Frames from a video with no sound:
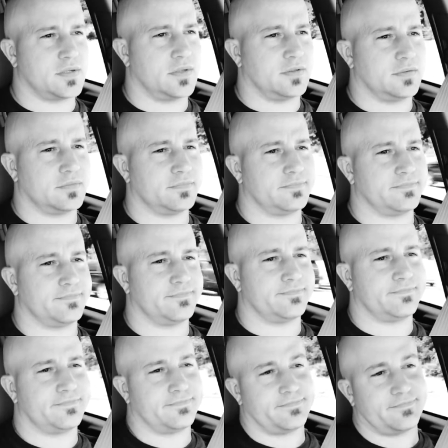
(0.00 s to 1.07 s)

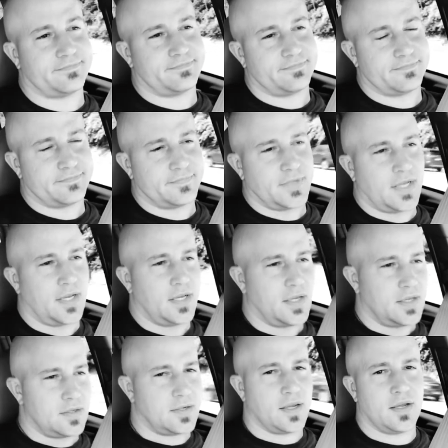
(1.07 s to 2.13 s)

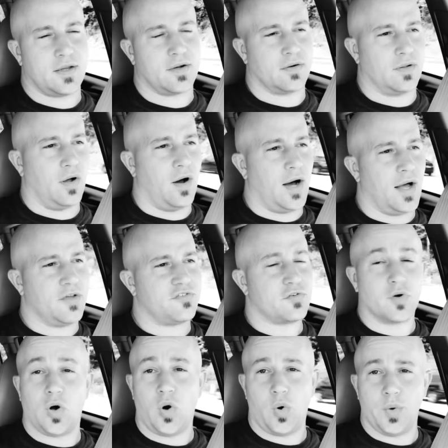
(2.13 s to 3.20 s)
and take your loss,
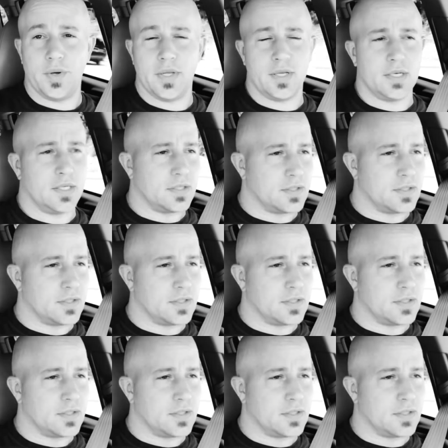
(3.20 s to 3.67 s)
or hold it,